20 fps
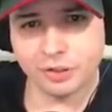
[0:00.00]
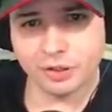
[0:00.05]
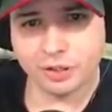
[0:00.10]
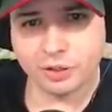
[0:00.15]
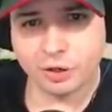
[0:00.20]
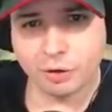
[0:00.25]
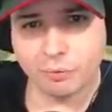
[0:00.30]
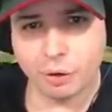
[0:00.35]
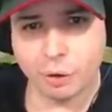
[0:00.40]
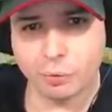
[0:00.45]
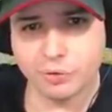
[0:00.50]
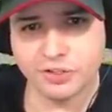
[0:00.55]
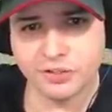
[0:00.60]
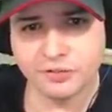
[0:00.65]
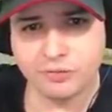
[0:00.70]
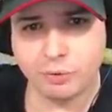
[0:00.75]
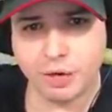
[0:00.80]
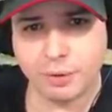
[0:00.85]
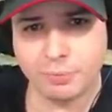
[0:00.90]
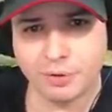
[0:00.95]

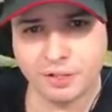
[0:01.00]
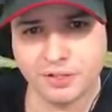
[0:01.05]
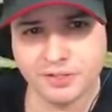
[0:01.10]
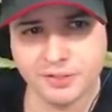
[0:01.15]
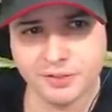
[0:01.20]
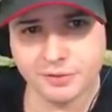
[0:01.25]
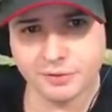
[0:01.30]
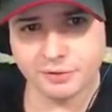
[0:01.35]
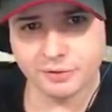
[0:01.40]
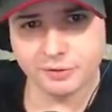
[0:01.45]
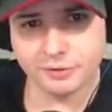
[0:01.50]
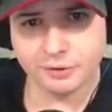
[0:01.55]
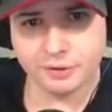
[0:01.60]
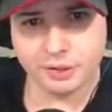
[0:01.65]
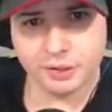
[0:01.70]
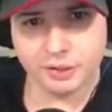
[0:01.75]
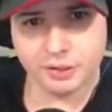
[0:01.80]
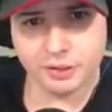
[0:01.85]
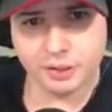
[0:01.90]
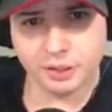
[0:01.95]
corrosive weapons.
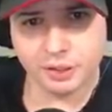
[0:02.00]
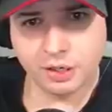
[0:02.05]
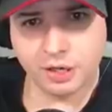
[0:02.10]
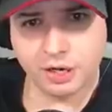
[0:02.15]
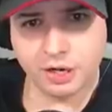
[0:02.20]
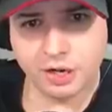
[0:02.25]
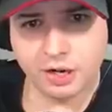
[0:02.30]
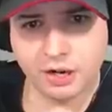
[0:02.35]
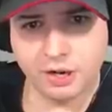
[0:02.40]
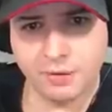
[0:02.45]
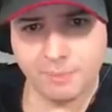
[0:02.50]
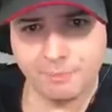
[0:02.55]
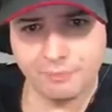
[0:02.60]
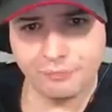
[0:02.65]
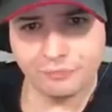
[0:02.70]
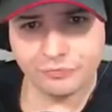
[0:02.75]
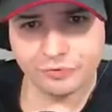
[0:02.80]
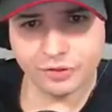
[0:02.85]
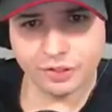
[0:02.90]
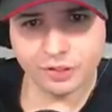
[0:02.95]

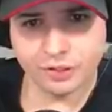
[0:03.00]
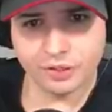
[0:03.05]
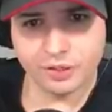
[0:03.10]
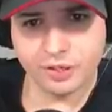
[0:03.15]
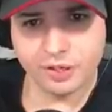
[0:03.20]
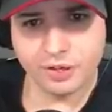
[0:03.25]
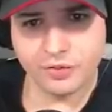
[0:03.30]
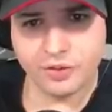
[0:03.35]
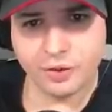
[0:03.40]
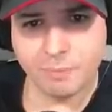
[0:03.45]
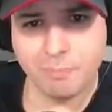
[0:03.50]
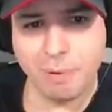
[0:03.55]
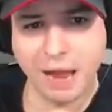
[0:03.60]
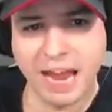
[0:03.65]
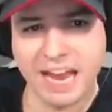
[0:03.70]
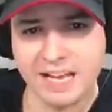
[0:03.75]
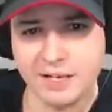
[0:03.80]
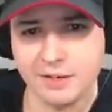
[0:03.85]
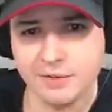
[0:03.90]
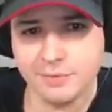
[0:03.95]
The
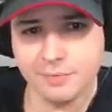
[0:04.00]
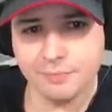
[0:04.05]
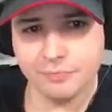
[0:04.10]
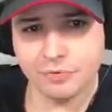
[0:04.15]
Bane.